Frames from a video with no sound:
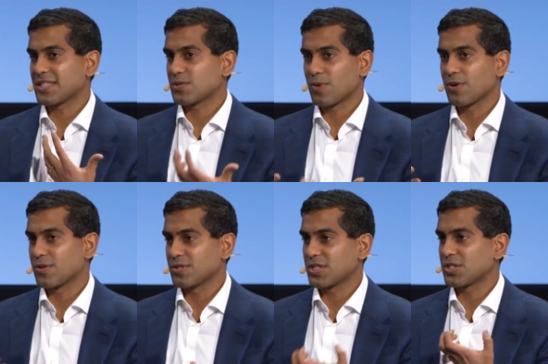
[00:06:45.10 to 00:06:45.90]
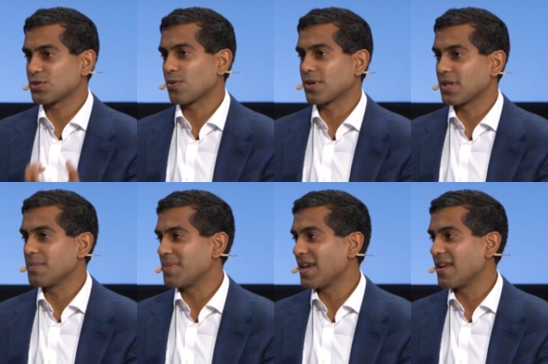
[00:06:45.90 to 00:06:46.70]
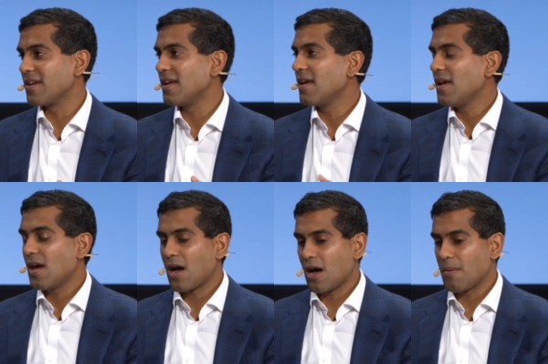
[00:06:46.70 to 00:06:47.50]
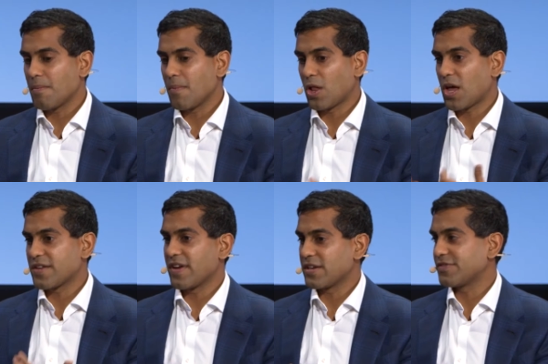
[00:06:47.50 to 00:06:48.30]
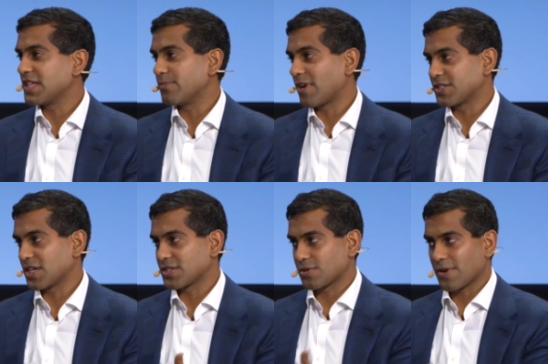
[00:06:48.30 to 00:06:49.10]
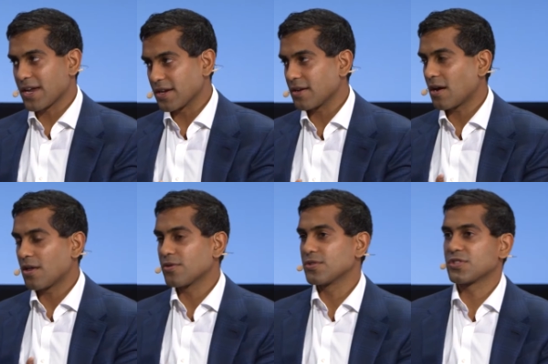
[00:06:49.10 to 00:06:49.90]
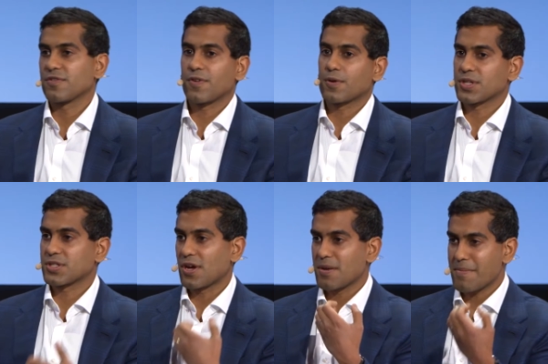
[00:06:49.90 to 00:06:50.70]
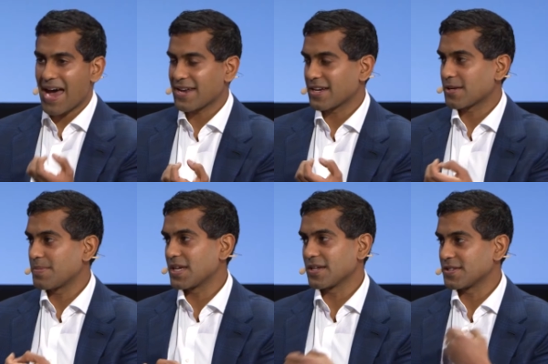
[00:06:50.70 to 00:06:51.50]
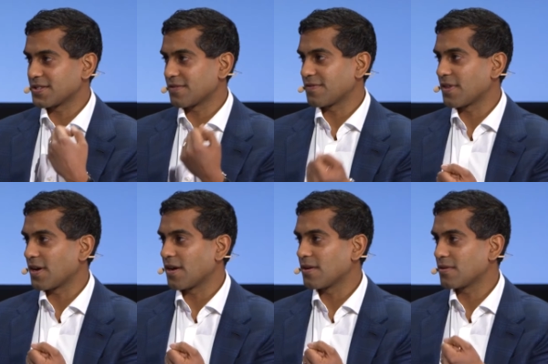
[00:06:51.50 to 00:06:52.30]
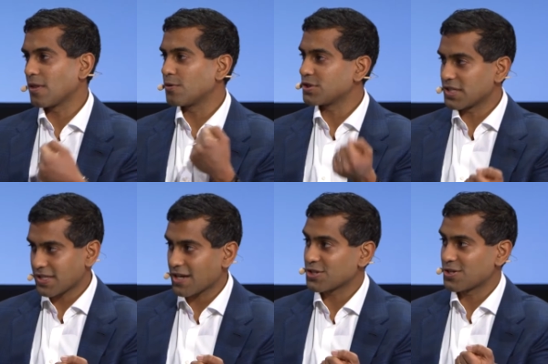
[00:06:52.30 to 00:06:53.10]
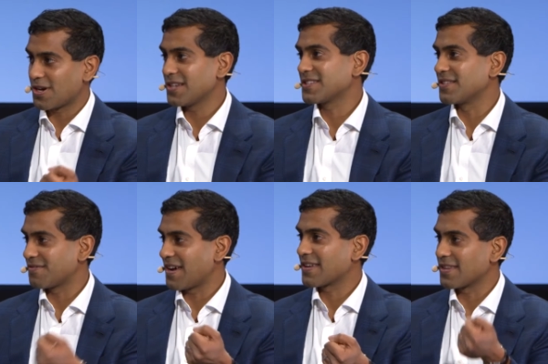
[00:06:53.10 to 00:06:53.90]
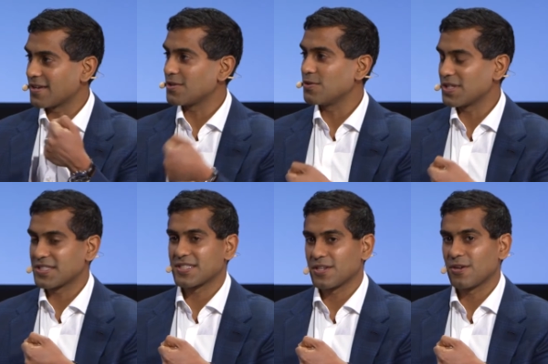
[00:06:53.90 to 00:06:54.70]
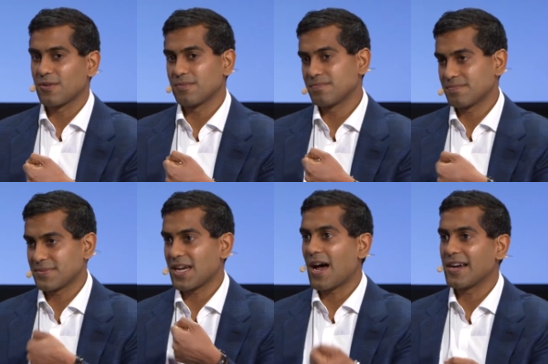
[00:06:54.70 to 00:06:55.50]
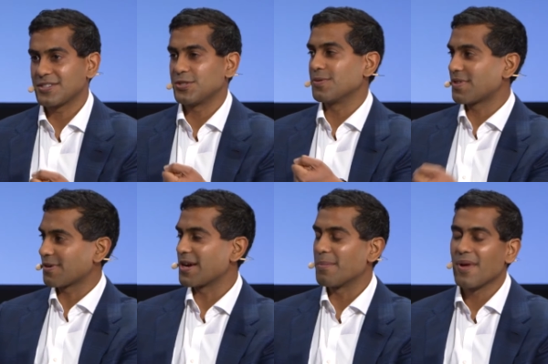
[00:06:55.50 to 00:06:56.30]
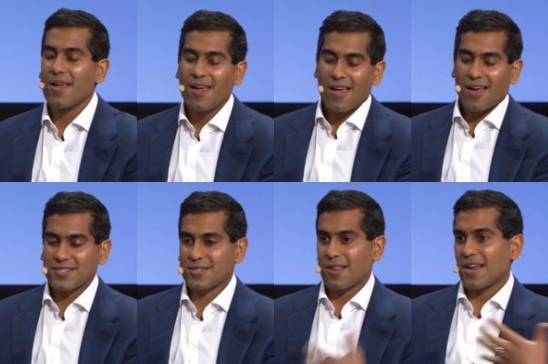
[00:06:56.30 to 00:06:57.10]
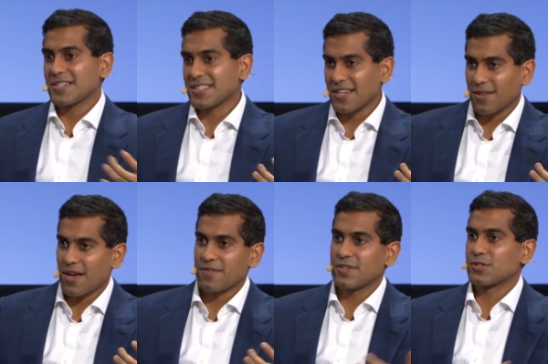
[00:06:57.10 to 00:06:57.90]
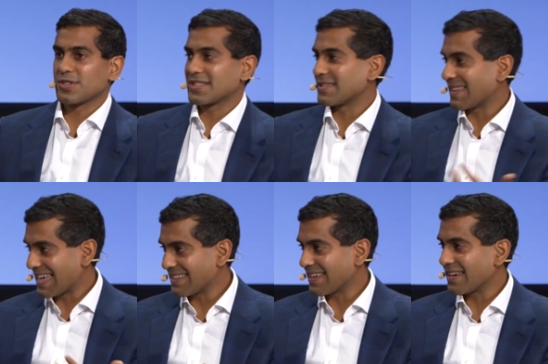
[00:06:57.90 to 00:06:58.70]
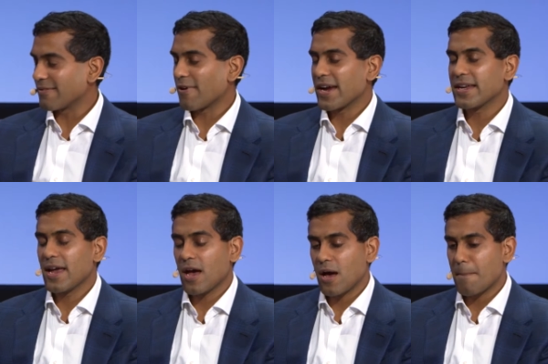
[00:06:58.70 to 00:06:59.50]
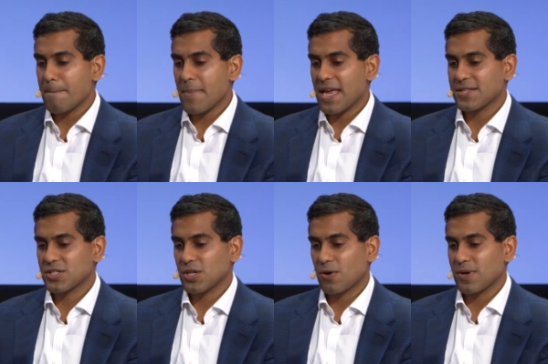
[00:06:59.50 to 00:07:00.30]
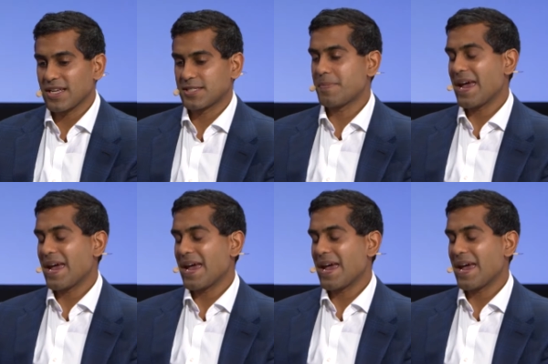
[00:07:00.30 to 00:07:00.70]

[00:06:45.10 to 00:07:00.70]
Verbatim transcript: that's where there's historically been um, a lot of NFT projects created. Others are focused on Matic because of the low transaction costs and the fact that you can still tie to Ethereum. Solana is seeing a lot of interest lately, right? Um, and so it